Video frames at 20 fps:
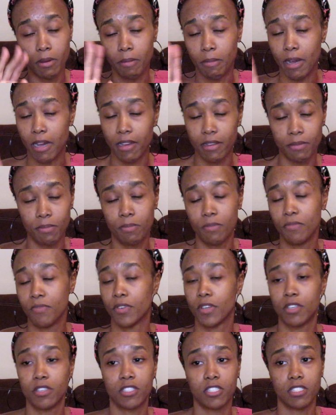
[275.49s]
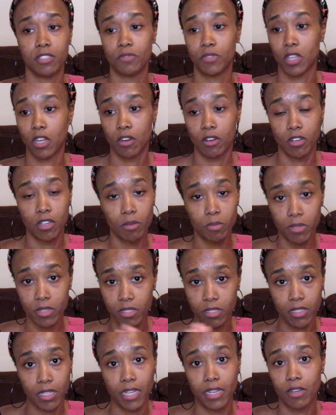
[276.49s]
and my version of turn up
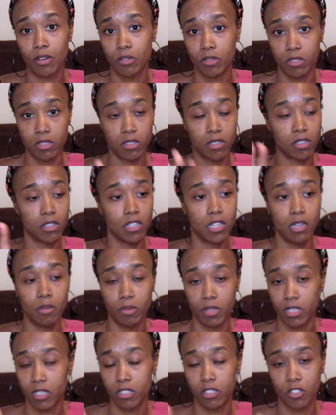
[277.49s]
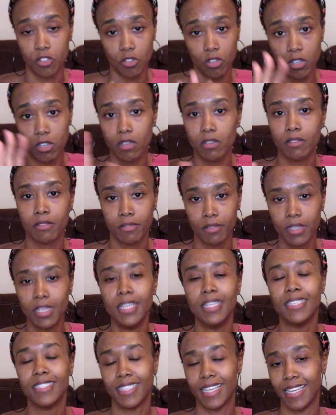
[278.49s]
isn't like going to the club and getting drunk.
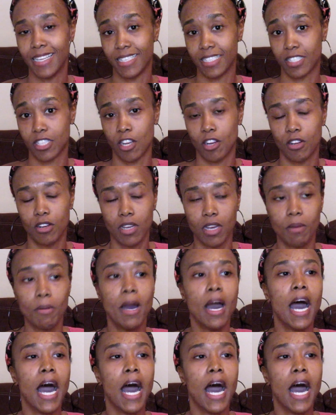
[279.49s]
Janet's turn up.